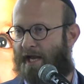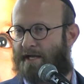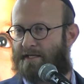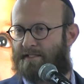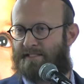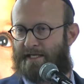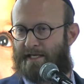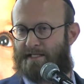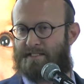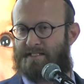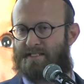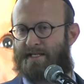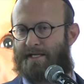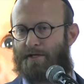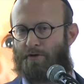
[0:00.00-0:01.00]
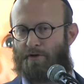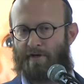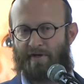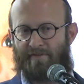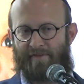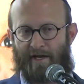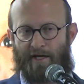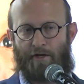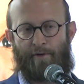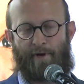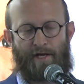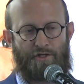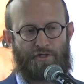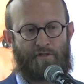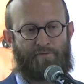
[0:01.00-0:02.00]
had a DNC or an
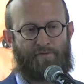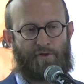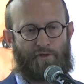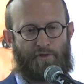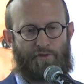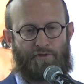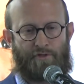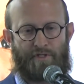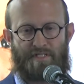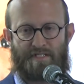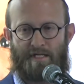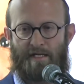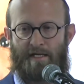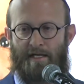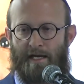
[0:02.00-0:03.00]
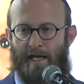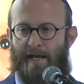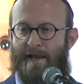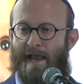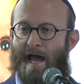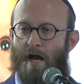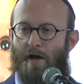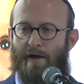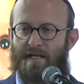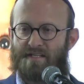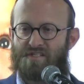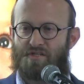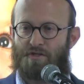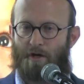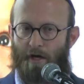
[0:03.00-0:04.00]
evacuation of the uterus, and now has
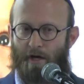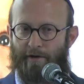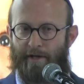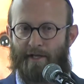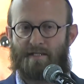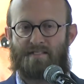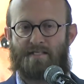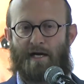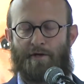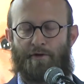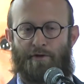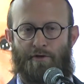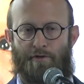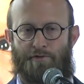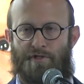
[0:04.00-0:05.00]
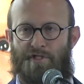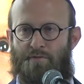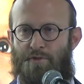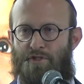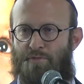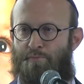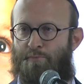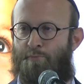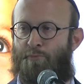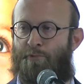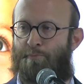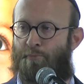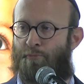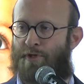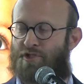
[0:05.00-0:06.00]
scarring inside her uterus,
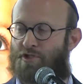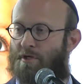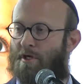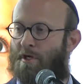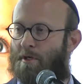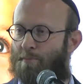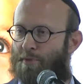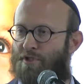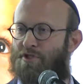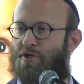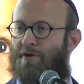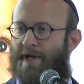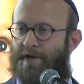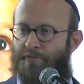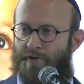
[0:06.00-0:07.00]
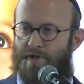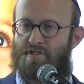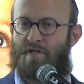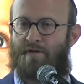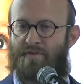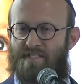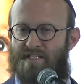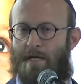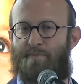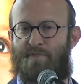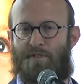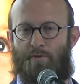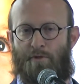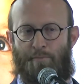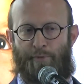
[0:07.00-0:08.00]
which puts her at risk of a
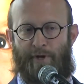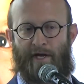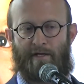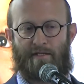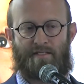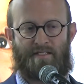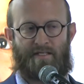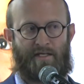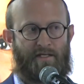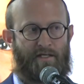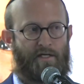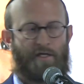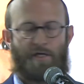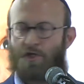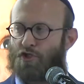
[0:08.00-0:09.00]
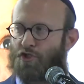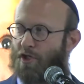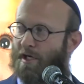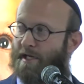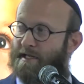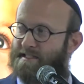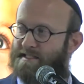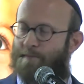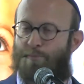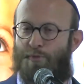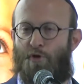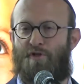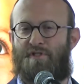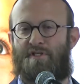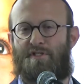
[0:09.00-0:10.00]
subsequent pregnancy. Surely it's
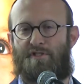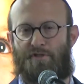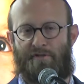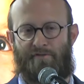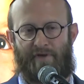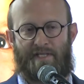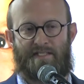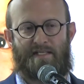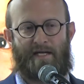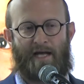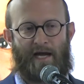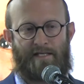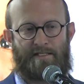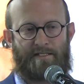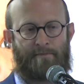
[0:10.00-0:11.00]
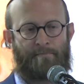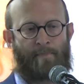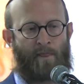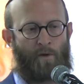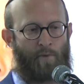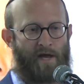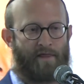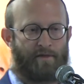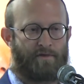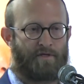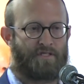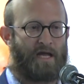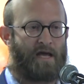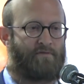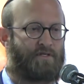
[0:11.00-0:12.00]
important to investigate whether
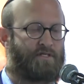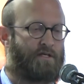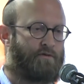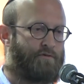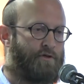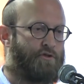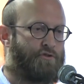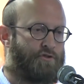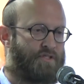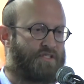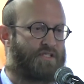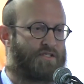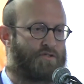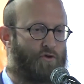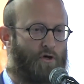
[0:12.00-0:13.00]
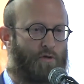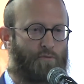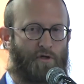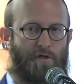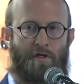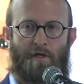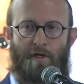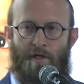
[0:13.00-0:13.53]
this cavity of a uterus is normal